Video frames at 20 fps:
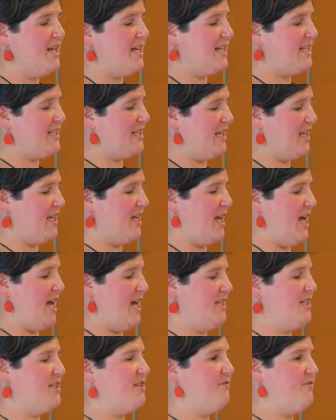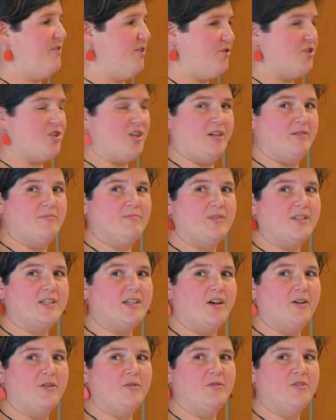It's thinking ahead to the future.
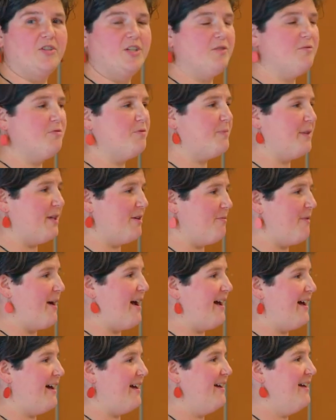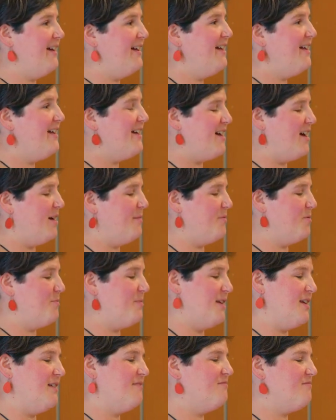So you will be aware,
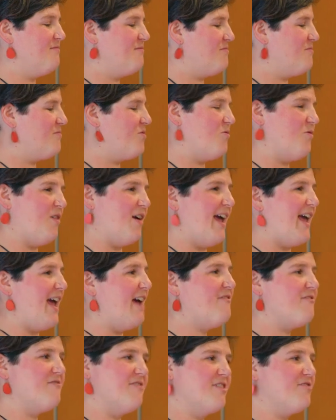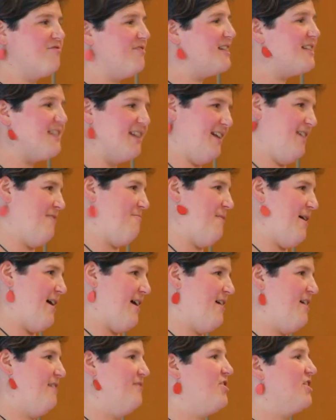be ever increasingly
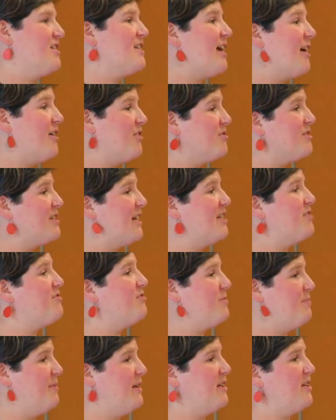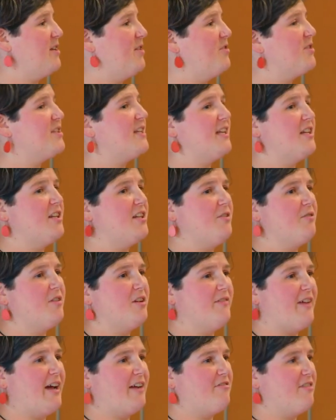aware of just how your data is being used in new
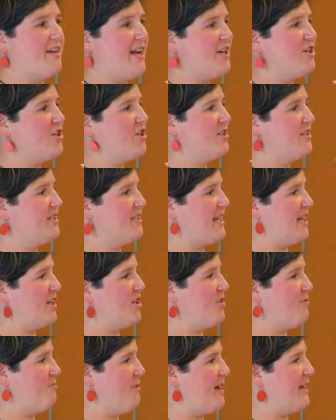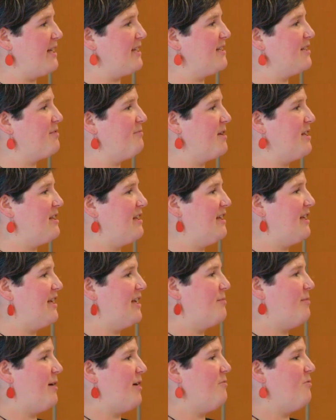kind of aggregations and new ways. So when you're
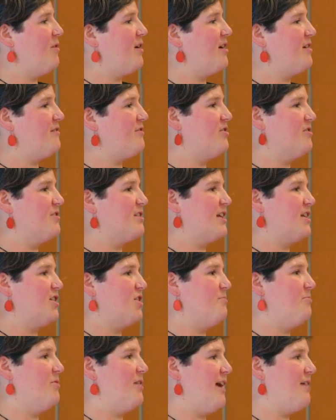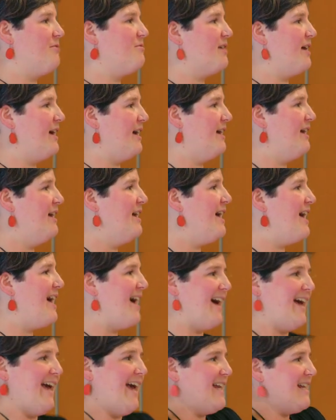thinking about what kind of content you put out there
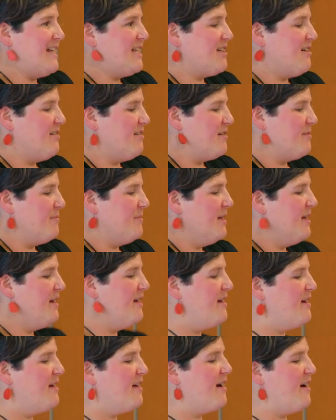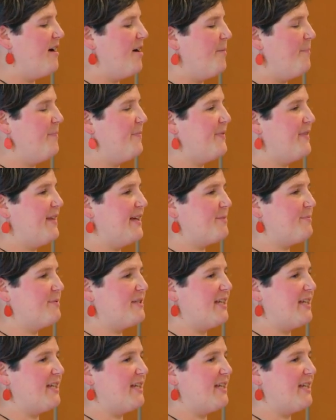at any time, there's